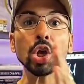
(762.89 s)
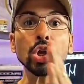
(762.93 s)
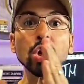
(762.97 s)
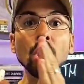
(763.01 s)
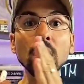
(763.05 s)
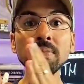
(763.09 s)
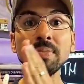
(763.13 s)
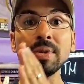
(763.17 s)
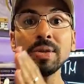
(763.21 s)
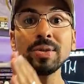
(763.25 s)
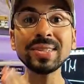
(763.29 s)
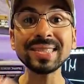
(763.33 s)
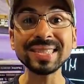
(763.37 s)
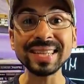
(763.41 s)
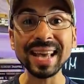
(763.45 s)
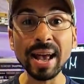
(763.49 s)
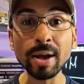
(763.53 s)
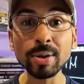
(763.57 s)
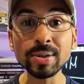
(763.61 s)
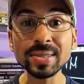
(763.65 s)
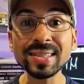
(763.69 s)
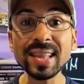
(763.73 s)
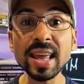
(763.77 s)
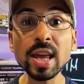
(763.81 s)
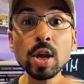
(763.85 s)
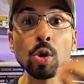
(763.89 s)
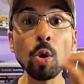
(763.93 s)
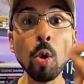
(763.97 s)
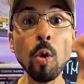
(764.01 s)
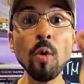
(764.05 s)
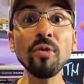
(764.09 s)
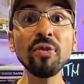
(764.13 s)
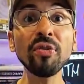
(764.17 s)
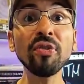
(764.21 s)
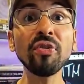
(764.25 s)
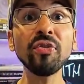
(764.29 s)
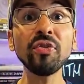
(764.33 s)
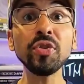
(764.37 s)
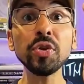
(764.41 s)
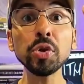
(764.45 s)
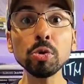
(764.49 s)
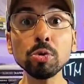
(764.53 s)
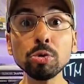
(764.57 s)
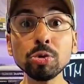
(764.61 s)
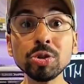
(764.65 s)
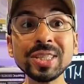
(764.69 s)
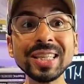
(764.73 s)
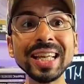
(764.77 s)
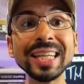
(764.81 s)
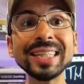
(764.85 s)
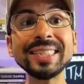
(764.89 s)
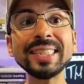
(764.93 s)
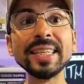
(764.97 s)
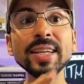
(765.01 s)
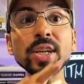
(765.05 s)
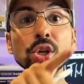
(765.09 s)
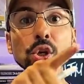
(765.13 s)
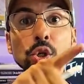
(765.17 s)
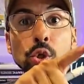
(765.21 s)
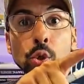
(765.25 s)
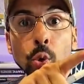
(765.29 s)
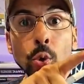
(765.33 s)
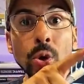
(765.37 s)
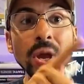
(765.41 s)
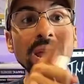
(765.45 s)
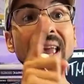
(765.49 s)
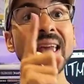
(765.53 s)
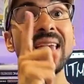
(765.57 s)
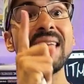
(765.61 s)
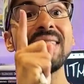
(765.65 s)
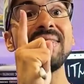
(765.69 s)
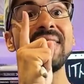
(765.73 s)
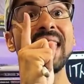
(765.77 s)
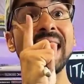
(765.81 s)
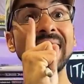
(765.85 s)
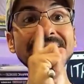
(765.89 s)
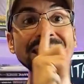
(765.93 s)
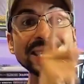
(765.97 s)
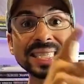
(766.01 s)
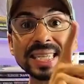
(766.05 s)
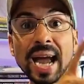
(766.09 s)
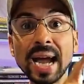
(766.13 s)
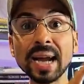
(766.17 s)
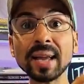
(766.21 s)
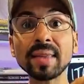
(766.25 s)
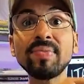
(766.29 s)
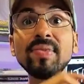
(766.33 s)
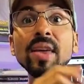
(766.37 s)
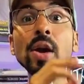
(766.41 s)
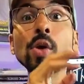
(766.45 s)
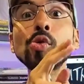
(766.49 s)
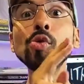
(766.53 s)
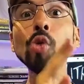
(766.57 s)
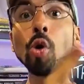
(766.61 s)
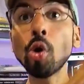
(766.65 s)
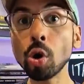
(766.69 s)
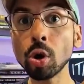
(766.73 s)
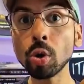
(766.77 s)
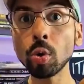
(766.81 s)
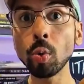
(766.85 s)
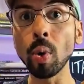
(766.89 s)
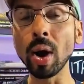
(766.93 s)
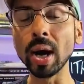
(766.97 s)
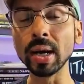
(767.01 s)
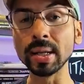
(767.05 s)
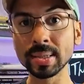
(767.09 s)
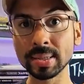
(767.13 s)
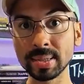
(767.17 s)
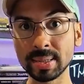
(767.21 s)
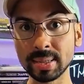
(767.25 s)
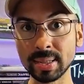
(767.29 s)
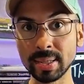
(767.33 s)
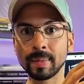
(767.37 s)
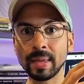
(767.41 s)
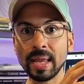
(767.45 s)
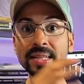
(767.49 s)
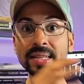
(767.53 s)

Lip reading: Your immune cells, they confuse the tissue and they attack the wrong ones.